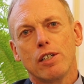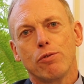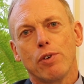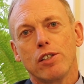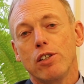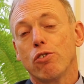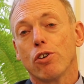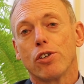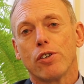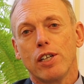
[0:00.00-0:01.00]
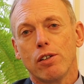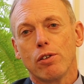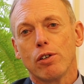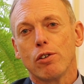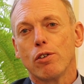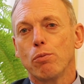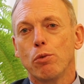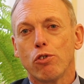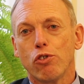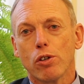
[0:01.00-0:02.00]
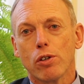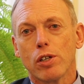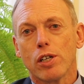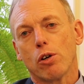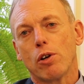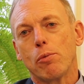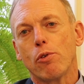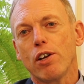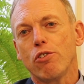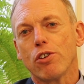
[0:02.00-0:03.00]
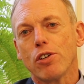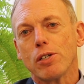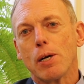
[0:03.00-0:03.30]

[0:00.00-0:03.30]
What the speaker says: find each other in mutual collaboration.